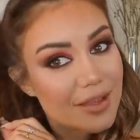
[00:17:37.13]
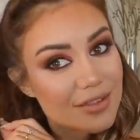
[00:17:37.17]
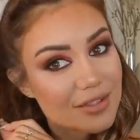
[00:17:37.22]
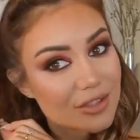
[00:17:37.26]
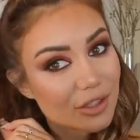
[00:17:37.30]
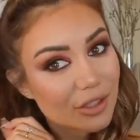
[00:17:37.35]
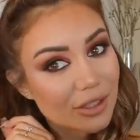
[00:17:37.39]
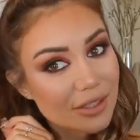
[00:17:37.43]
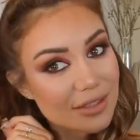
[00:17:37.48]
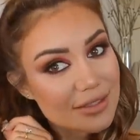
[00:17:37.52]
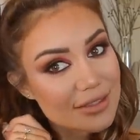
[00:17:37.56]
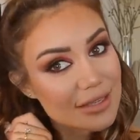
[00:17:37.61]

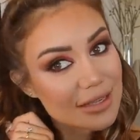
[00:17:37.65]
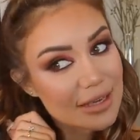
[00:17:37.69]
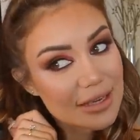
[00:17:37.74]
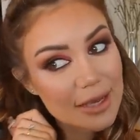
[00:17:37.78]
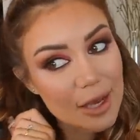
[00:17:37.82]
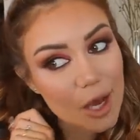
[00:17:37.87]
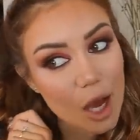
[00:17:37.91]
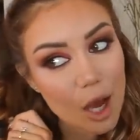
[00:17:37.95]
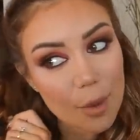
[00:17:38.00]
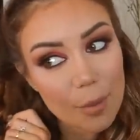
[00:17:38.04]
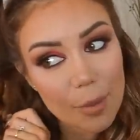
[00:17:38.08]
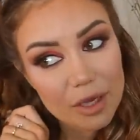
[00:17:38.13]
So you can see
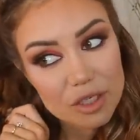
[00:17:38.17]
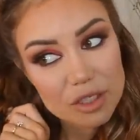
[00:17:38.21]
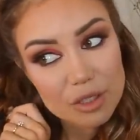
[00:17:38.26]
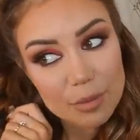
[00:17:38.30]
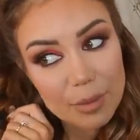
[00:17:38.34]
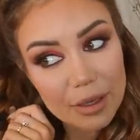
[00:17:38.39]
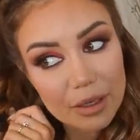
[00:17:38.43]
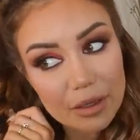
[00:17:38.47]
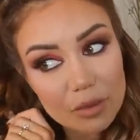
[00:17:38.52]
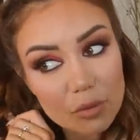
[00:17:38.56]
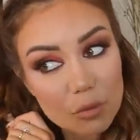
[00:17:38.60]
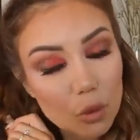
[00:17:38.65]
here, I'm
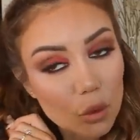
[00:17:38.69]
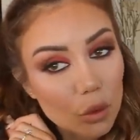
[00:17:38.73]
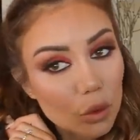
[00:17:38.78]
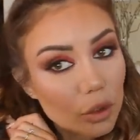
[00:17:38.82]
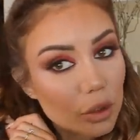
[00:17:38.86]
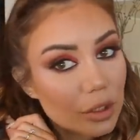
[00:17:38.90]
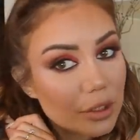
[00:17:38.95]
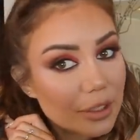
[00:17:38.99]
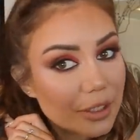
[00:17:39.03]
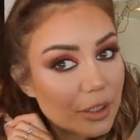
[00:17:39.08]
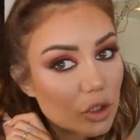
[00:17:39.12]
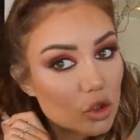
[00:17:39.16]
actually making them
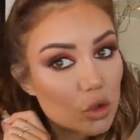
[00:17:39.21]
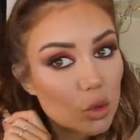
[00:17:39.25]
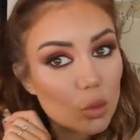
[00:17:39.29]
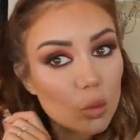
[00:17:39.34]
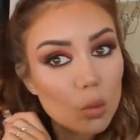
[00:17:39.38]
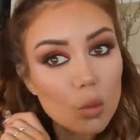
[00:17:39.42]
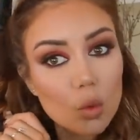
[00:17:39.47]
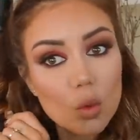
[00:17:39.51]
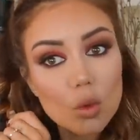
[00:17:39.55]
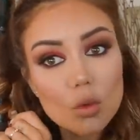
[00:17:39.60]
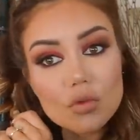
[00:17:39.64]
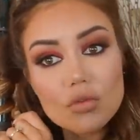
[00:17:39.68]
all lean
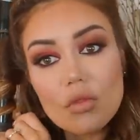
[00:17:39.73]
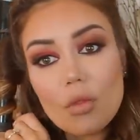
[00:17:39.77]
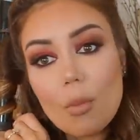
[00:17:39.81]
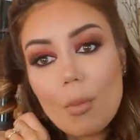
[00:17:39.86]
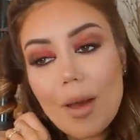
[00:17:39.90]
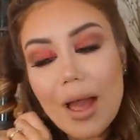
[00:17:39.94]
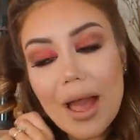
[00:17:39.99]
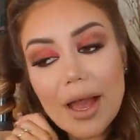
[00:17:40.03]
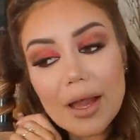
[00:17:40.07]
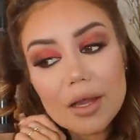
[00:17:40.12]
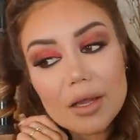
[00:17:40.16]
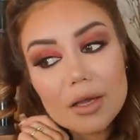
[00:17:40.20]
towards the
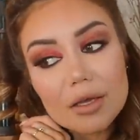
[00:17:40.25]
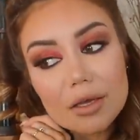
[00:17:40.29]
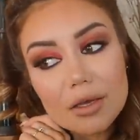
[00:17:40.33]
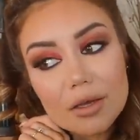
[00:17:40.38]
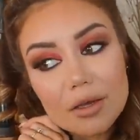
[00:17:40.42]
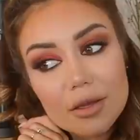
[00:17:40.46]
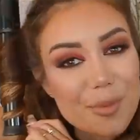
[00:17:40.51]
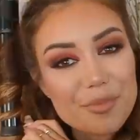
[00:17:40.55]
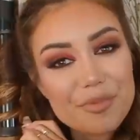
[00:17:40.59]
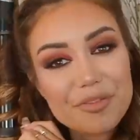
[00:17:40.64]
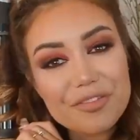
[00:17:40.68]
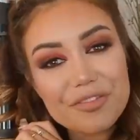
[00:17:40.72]
back.
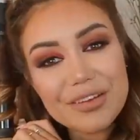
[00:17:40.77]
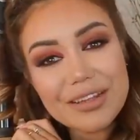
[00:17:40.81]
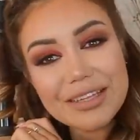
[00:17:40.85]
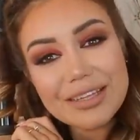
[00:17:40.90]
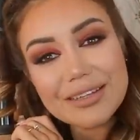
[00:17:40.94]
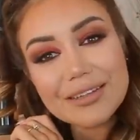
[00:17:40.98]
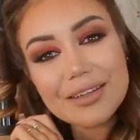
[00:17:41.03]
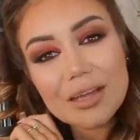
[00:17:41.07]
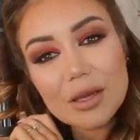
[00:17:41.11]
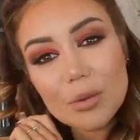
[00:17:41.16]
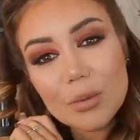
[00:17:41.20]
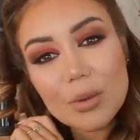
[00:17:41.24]
I'm
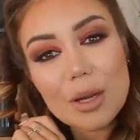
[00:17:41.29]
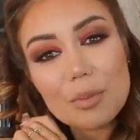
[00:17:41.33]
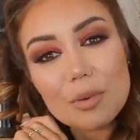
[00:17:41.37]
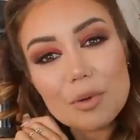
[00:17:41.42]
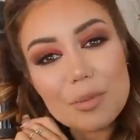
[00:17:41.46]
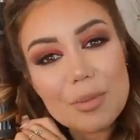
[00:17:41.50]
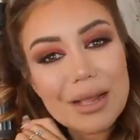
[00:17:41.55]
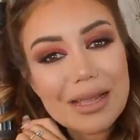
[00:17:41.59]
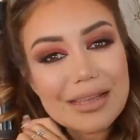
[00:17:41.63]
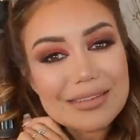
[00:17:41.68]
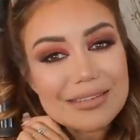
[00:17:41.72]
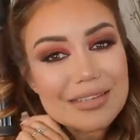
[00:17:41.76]
feeling like when I
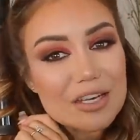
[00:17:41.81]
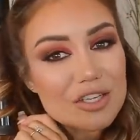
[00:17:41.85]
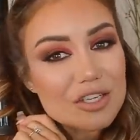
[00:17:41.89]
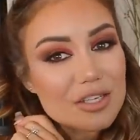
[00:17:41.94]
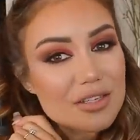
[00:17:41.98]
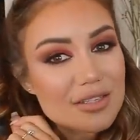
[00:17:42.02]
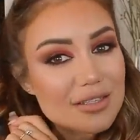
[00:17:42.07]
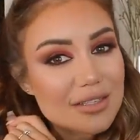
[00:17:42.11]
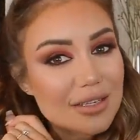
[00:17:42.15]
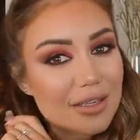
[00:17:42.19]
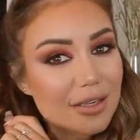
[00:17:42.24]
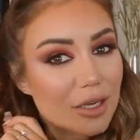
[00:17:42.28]
put my
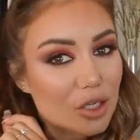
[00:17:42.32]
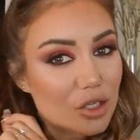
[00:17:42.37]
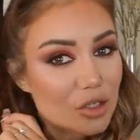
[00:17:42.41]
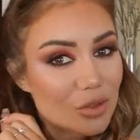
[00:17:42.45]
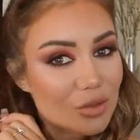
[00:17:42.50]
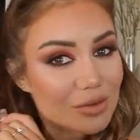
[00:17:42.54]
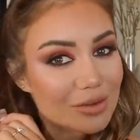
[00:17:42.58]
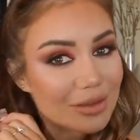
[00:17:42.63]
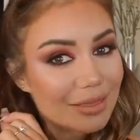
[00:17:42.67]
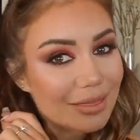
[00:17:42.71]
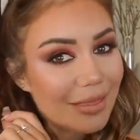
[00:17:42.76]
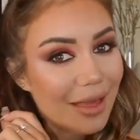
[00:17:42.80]
extensions in,
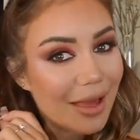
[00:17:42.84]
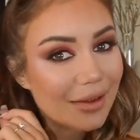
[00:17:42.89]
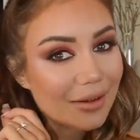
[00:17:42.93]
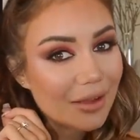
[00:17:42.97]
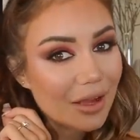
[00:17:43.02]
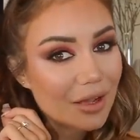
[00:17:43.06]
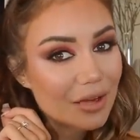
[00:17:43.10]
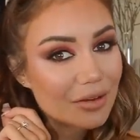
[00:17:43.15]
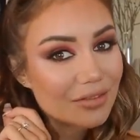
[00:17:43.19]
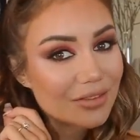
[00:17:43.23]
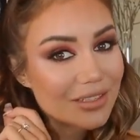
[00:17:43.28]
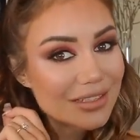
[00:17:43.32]
doing that
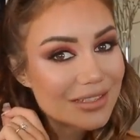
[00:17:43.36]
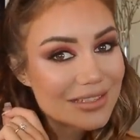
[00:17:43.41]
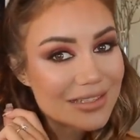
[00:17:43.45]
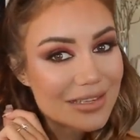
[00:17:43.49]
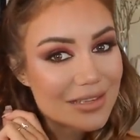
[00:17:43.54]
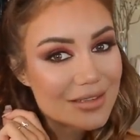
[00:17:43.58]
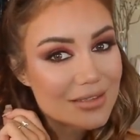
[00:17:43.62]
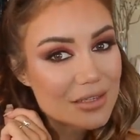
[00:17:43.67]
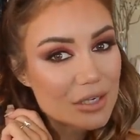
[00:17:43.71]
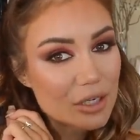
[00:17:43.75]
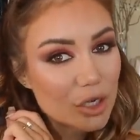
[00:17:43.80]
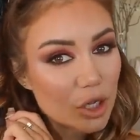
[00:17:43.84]
kind of
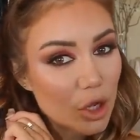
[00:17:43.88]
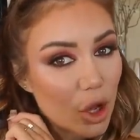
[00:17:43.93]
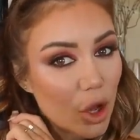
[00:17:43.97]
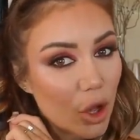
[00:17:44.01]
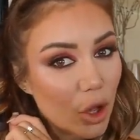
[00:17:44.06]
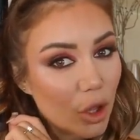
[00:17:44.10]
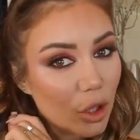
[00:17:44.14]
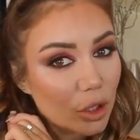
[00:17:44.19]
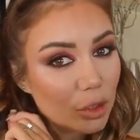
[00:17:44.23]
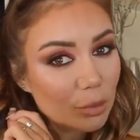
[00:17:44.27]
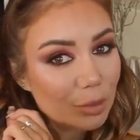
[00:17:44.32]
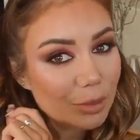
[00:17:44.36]
consistent
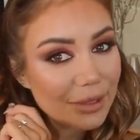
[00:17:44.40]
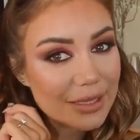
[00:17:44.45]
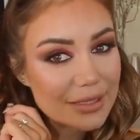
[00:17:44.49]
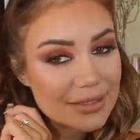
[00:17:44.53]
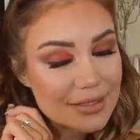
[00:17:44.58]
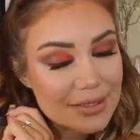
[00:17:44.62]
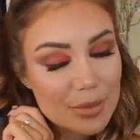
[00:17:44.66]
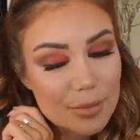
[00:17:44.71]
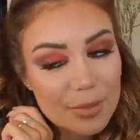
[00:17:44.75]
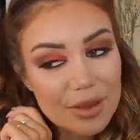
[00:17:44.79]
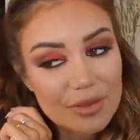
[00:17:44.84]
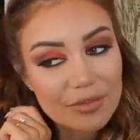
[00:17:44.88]
curl
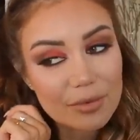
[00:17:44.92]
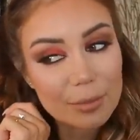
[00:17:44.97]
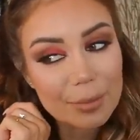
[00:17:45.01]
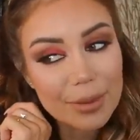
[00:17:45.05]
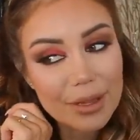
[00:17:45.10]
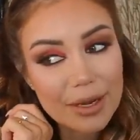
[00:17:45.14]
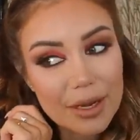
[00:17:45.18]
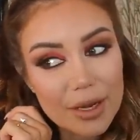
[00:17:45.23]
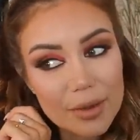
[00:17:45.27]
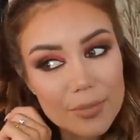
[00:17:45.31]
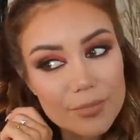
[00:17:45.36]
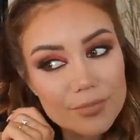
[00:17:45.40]
blends them even
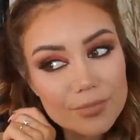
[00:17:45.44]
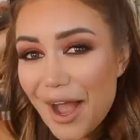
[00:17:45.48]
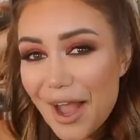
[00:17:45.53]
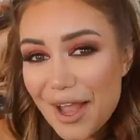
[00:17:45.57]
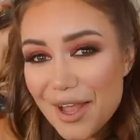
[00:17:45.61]
better.